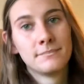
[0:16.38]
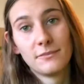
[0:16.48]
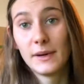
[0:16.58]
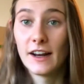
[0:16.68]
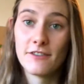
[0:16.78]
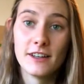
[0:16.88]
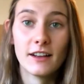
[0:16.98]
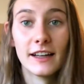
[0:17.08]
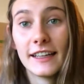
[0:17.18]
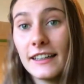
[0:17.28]
but I feel
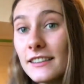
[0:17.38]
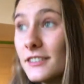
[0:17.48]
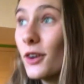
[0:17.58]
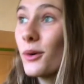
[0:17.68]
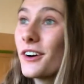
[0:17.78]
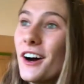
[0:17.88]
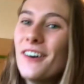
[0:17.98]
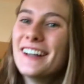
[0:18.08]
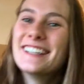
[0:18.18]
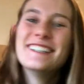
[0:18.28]
like it, so we're
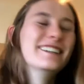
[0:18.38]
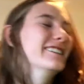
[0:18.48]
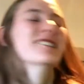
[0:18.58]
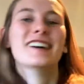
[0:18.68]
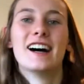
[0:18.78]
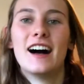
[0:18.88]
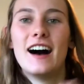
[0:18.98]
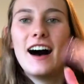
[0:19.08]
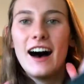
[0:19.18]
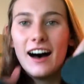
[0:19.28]
going to.
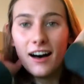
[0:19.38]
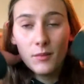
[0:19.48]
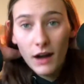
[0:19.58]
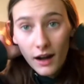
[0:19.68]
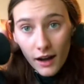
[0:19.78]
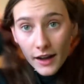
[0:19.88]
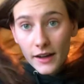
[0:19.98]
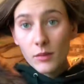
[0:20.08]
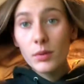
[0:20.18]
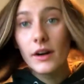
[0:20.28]

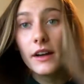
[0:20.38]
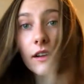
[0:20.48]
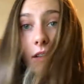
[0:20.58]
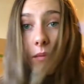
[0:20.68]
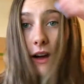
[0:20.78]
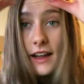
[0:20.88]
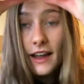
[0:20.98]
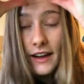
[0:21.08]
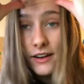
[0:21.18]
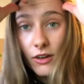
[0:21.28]
I braided my
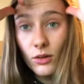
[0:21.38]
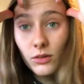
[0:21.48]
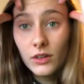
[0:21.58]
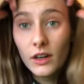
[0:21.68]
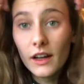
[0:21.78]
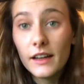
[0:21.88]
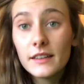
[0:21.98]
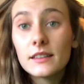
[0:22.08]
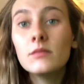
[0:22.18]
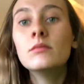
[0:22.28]
hair overnight,
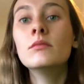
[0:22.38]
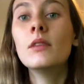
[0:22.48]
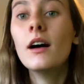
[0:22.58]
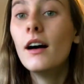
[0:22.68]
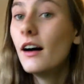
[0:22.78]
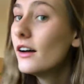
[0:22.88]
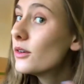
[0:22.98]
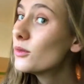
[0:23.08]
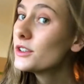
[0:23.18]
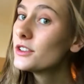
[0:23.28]

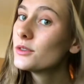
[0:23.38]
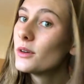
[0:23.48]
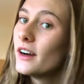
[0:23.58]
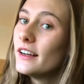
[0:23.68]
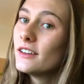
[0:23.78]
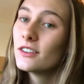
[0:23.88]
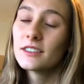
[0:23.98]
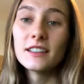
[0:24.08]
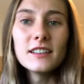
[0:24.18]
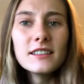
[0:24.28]
which is why it looks
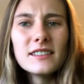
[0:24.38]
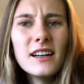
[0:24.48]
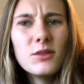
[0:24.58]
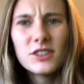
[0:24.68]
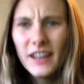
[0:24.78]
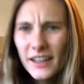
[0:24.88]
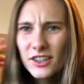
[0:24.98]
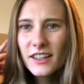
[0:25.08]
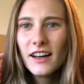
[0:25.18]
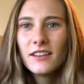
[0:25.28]
like this now, which I
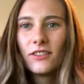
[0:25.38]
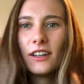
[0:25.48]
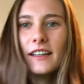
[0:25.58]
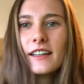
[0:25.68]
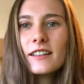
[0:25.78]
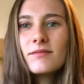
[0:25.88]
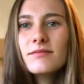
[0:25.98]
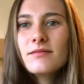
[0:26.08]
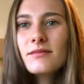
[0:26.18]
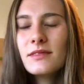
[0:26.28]
actually kind of like.
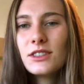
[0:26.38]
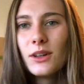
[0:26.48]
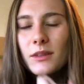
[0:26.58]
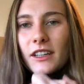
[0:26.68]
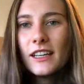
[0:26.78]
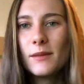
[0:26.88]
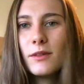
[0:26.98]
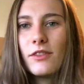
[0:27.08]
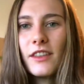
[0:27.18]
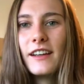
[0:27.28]
So I'm gonna keep it
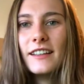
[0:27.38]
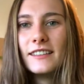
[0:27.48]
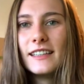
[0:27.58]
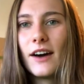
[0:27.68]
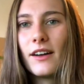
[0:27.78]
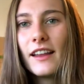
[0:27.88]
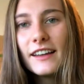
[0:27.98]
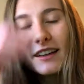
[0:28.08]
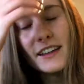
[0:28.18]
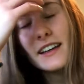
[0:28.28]
for the day and see how I like it.